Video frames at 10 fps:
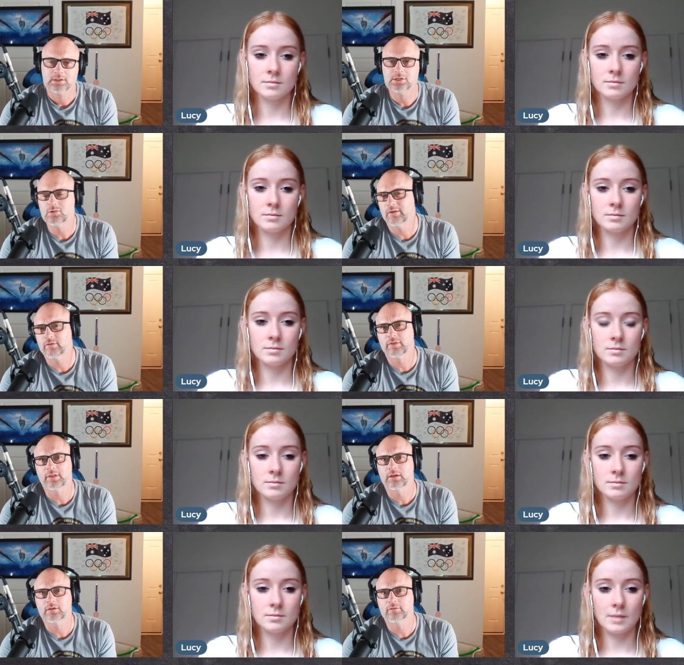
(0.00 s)
Speaker 1: Did you ever
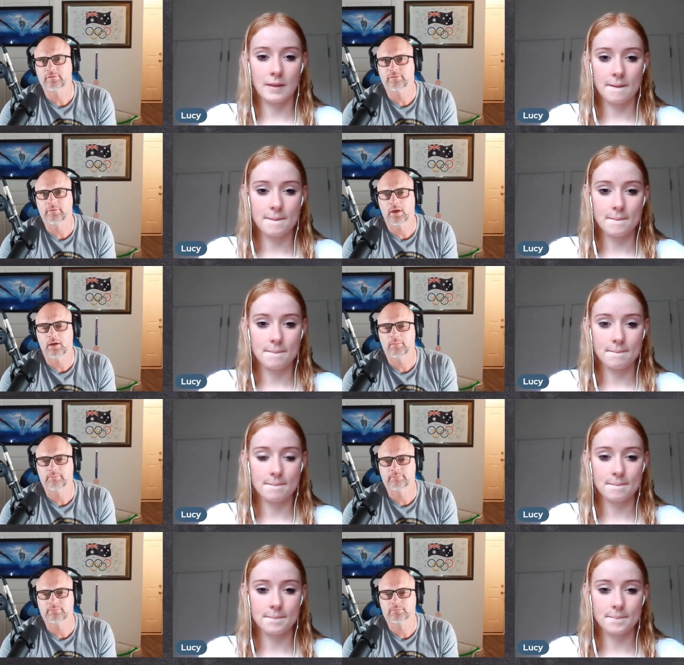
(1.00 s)
think of
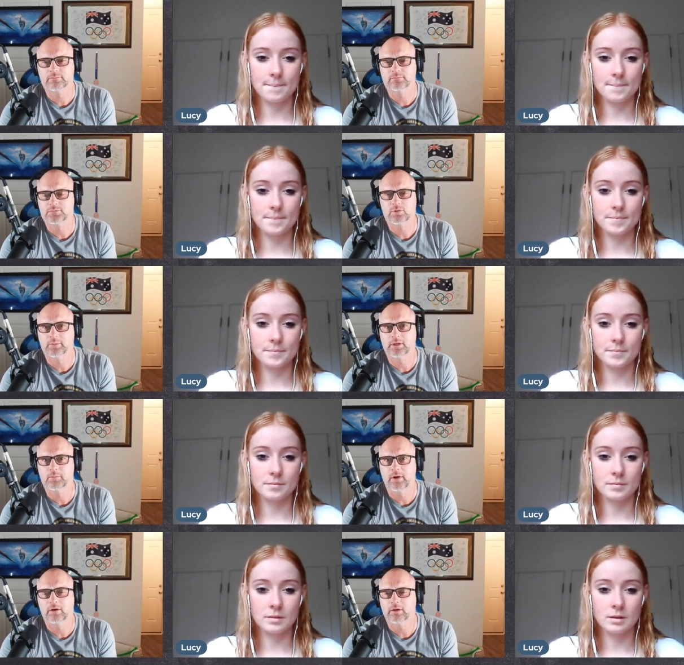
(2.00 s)
um,
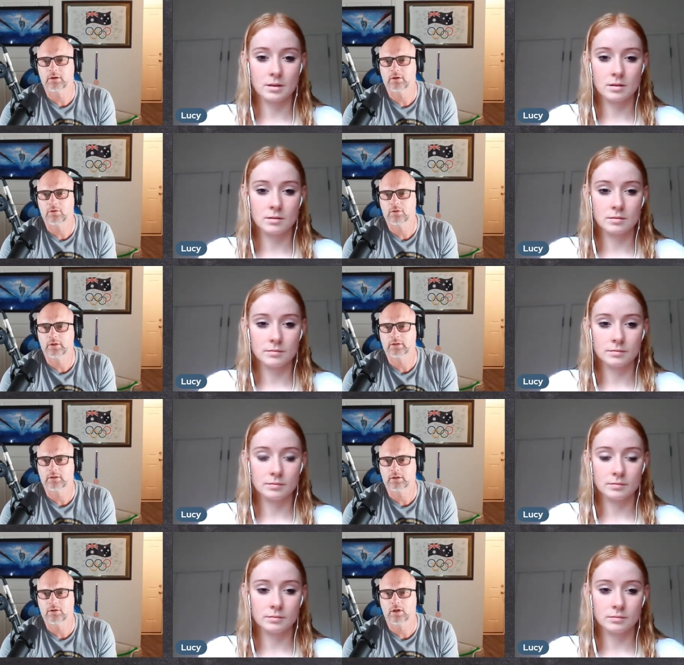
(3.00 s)
swimming in America at all
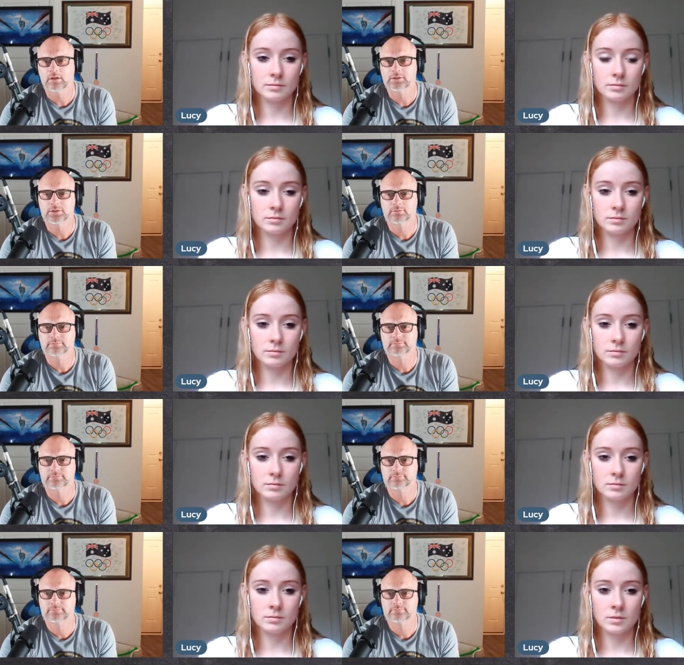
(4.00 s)
at, in college?
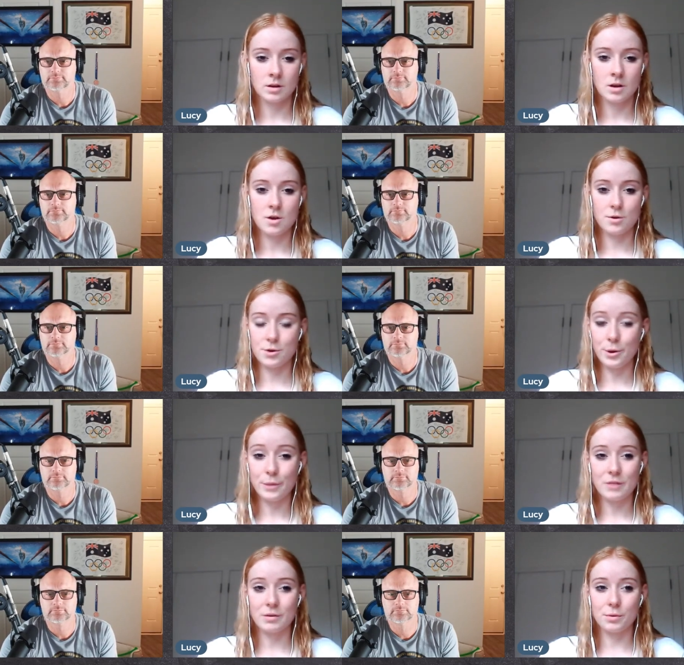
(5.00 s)
Speaker 2: No,
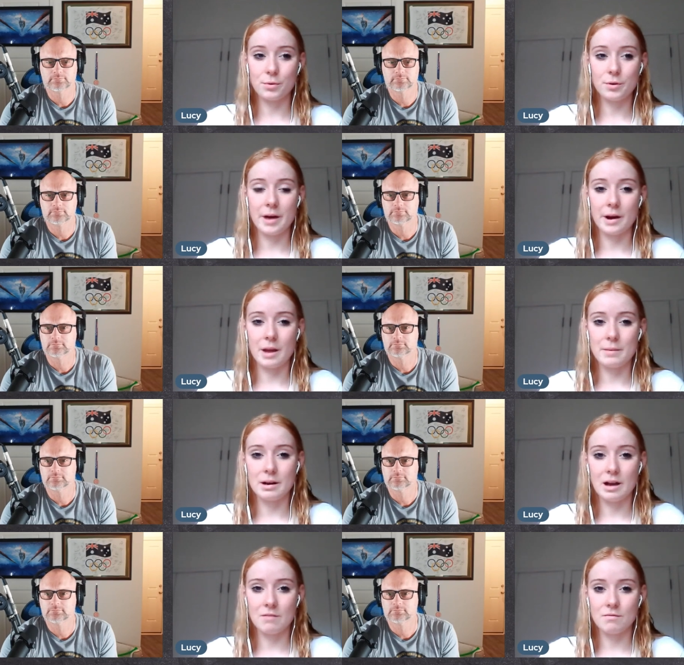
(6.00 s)
I've never thought about it. I
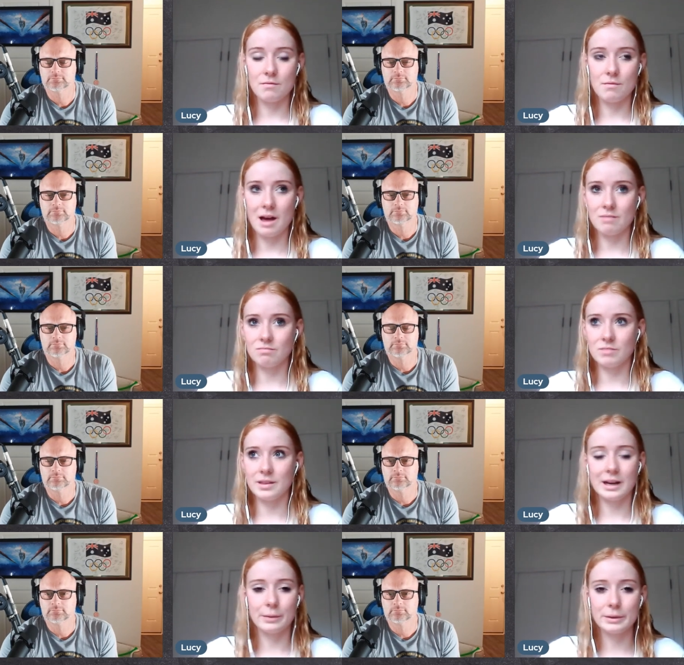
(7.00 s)
mean, I, I
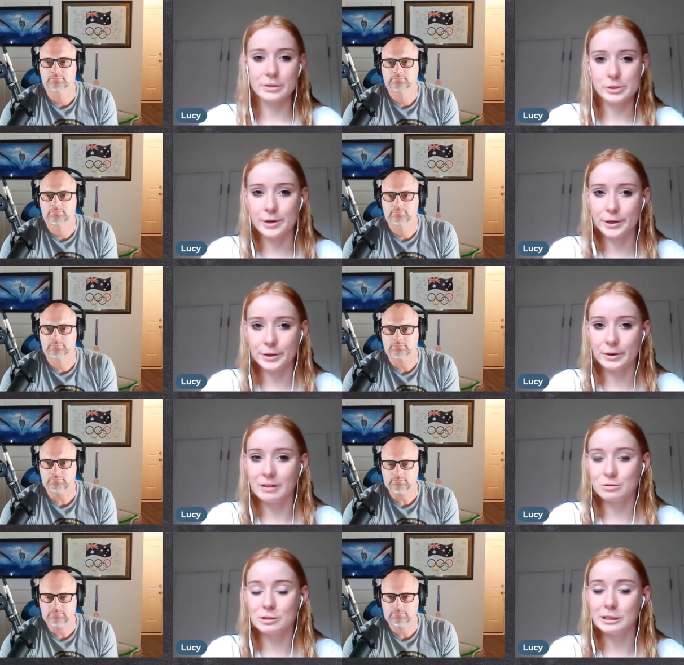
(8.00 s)
think I went to America when I
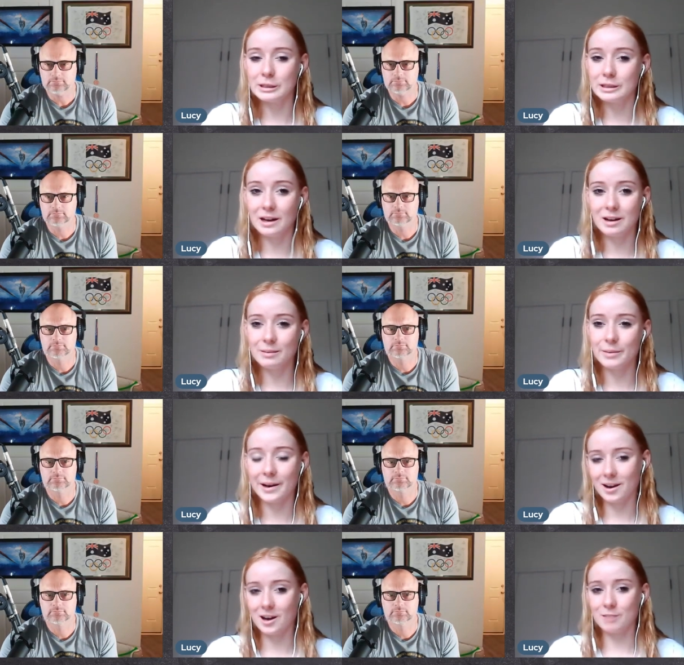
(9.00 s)
was really young, but
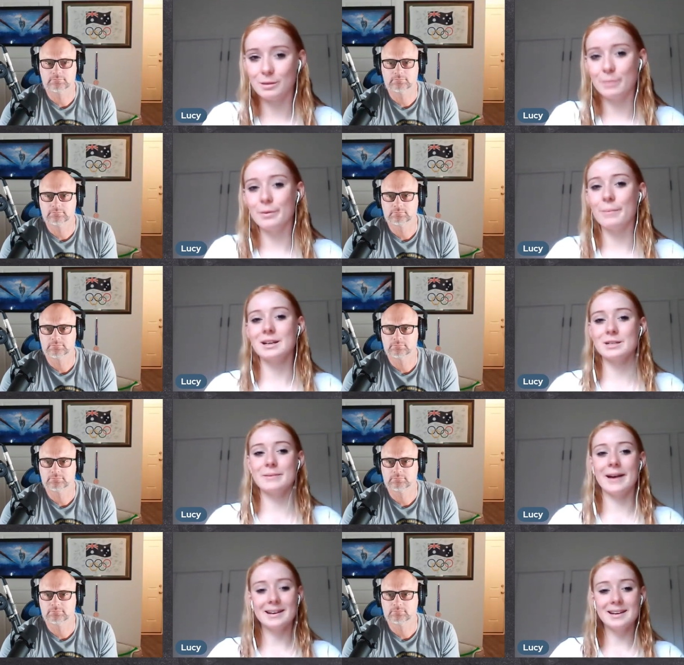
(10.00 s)
I can't remember much
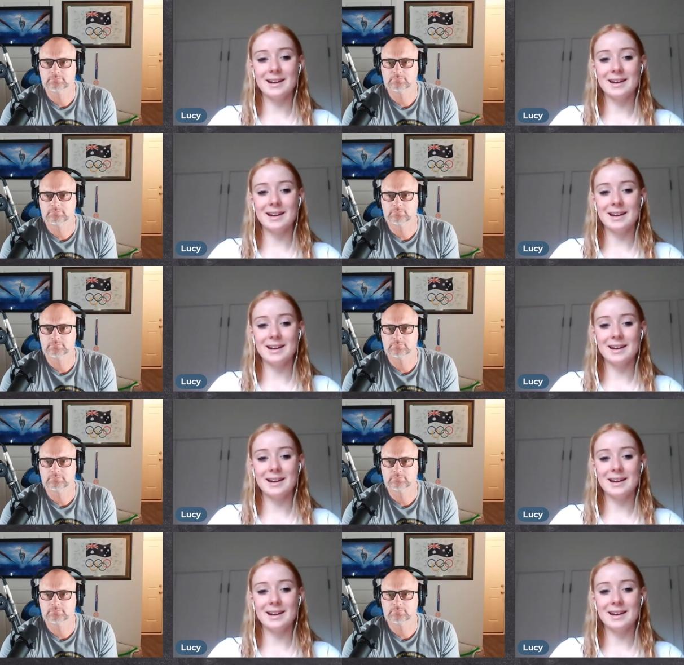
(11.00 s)
about it.